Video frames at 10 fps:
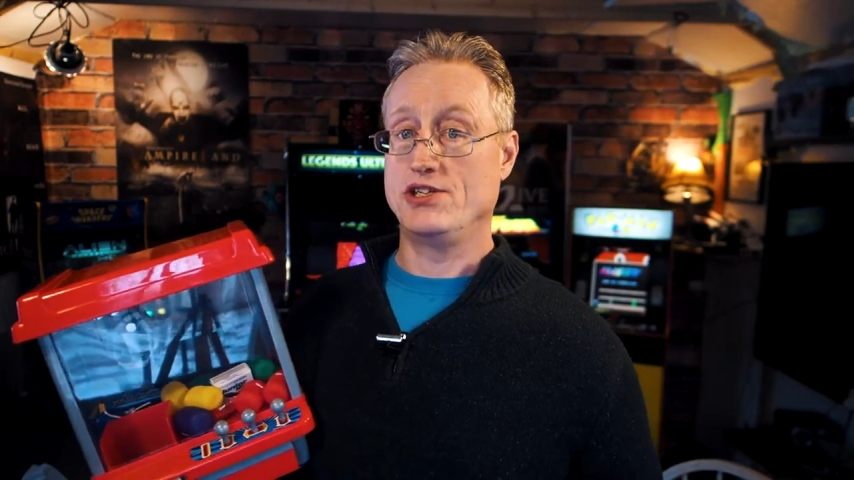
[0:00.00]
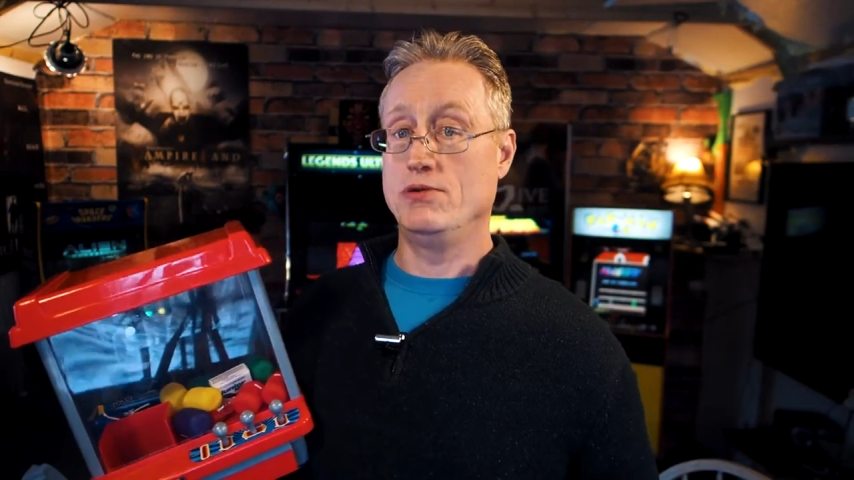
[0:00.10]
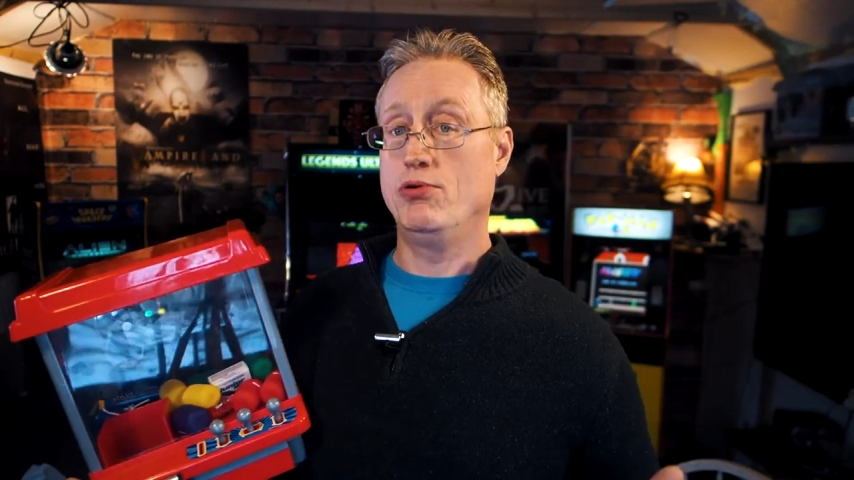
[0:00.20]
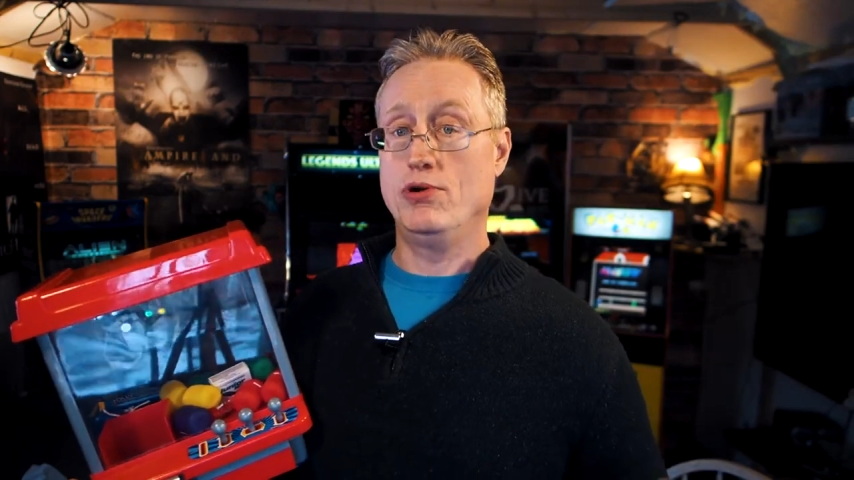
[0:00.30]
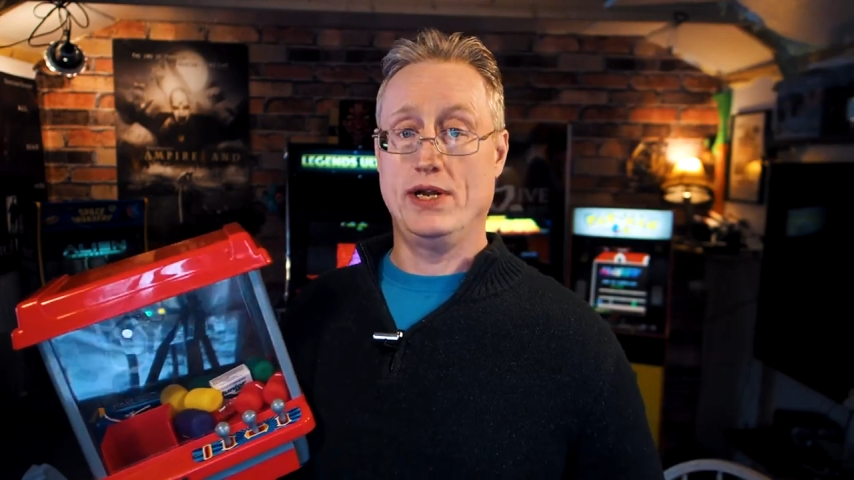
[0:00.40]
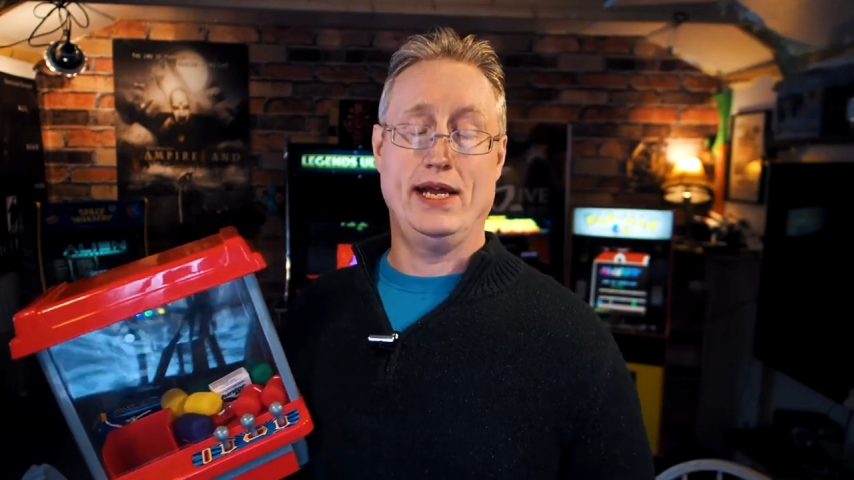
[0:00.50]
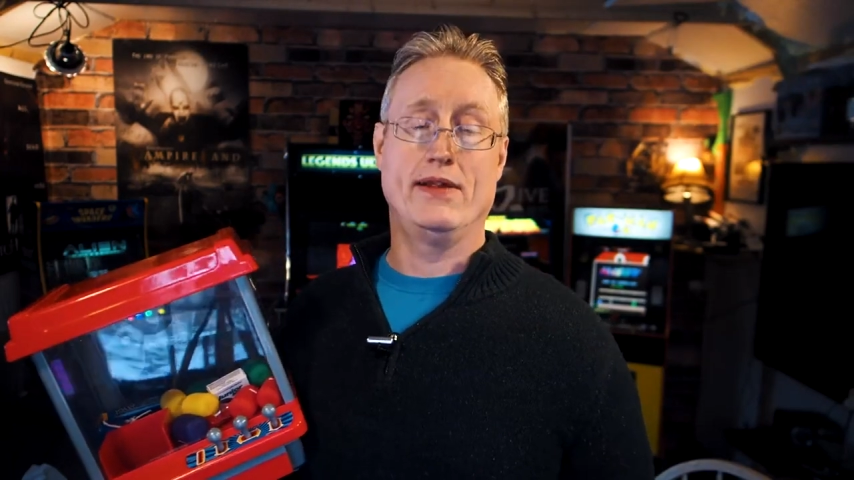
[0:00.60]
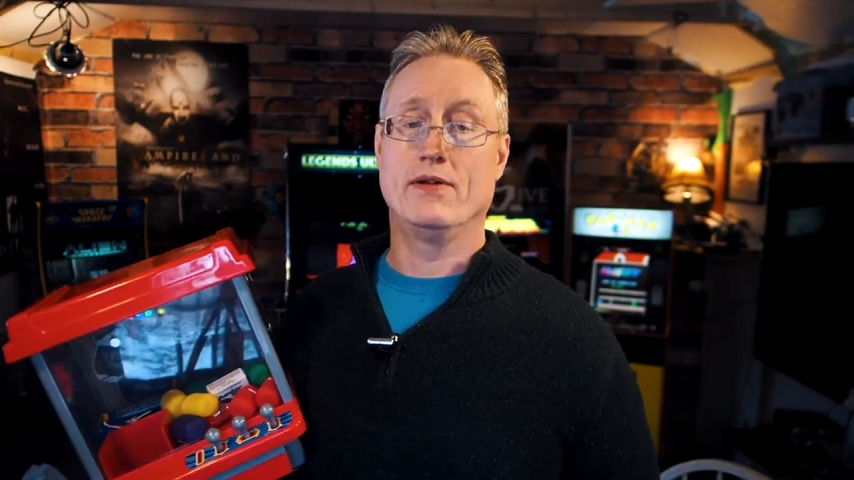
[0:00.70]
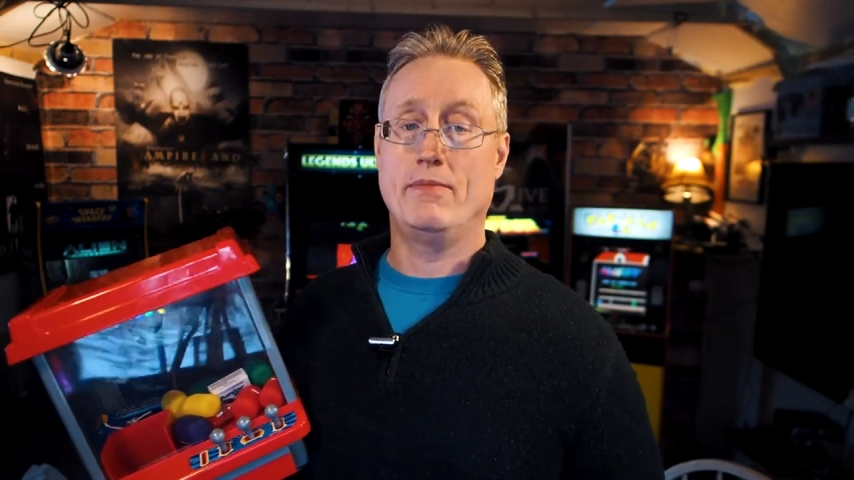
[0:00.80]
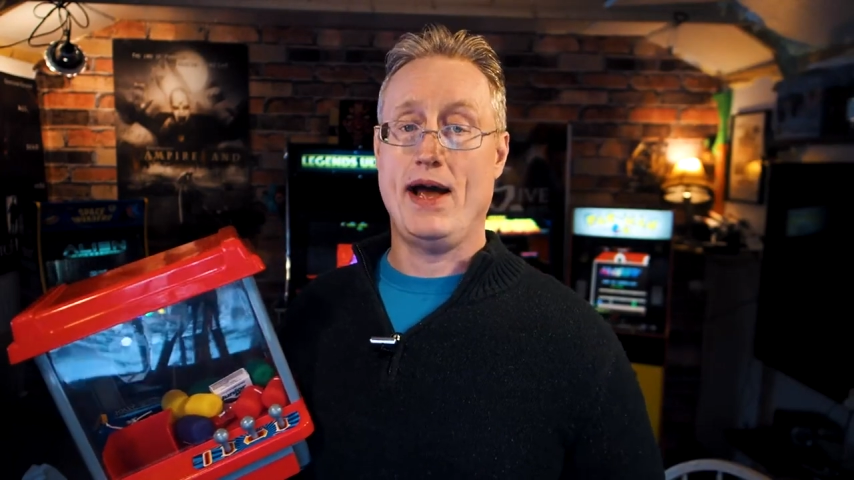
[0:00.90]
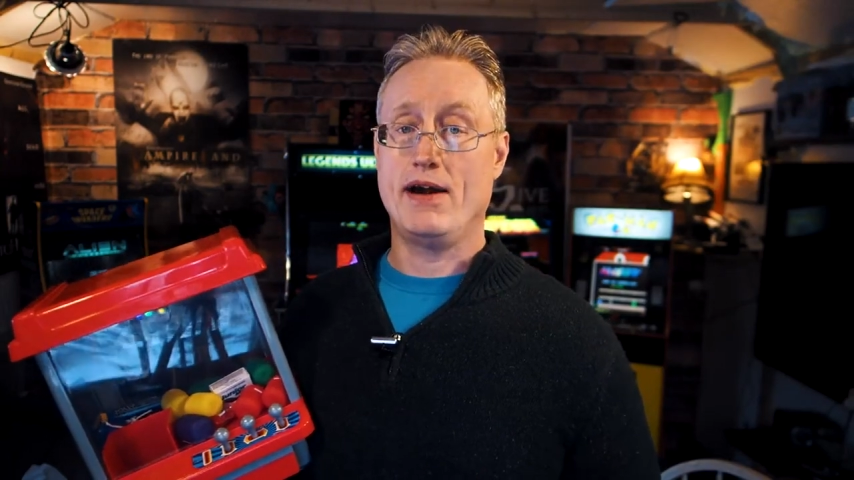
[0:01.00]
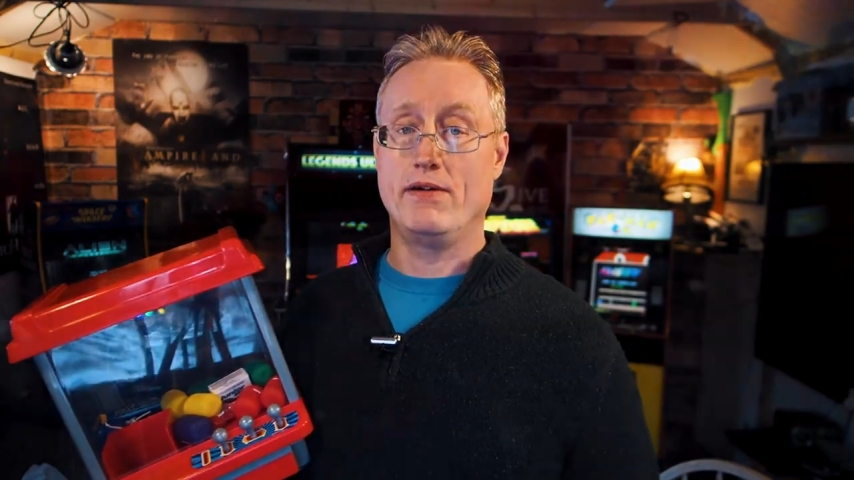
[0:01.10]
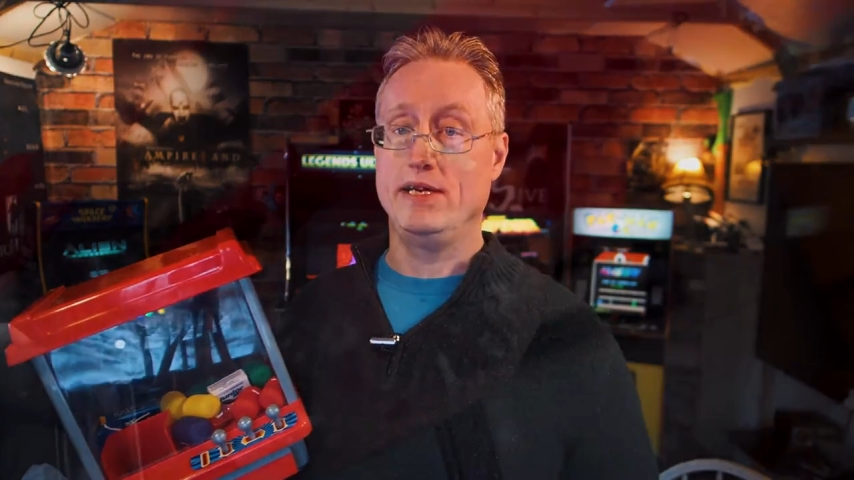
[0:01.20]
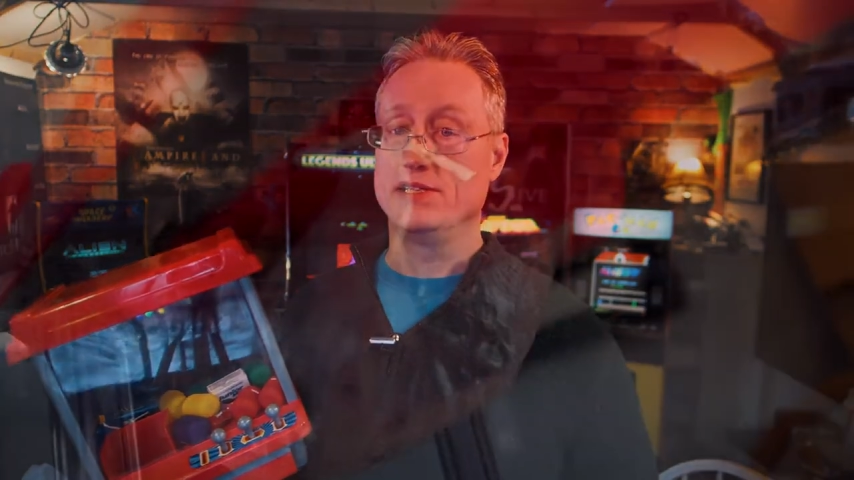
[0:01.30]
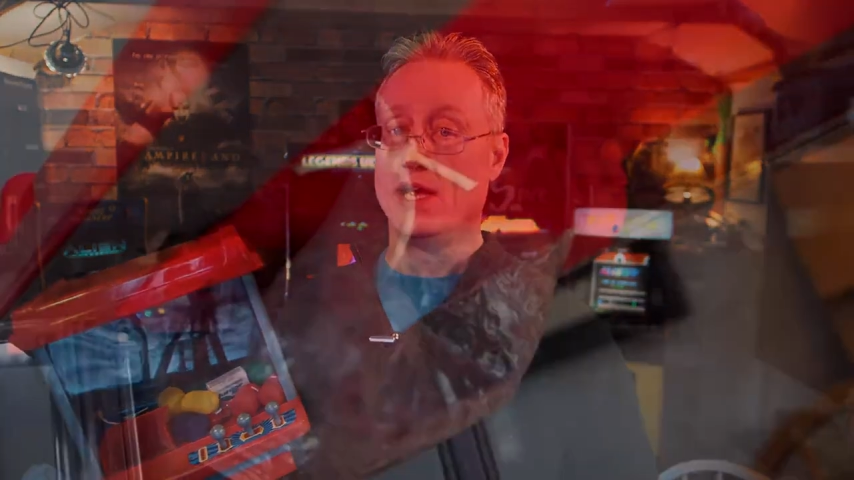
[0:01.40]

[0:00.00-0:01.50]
you put in the batteries,